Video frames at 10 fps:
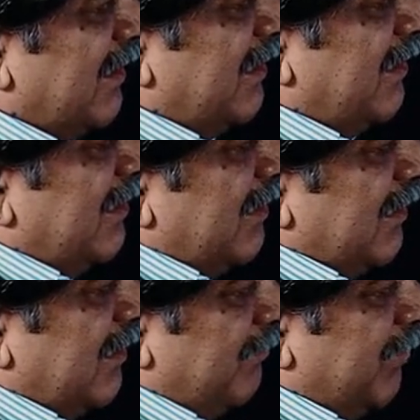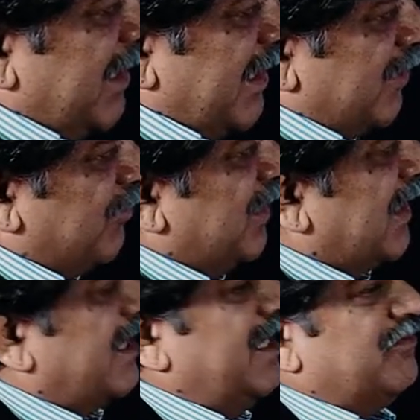the, the BRDU, the
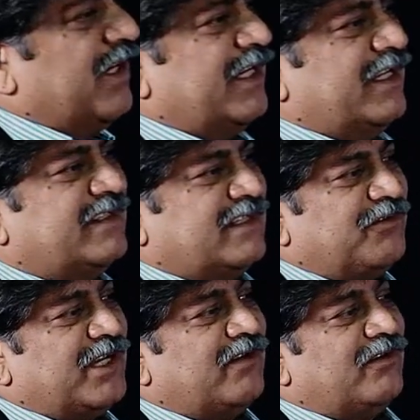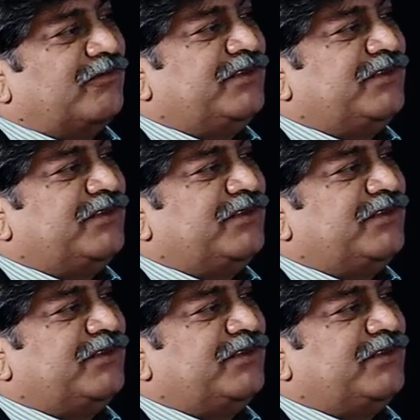green one, is the one,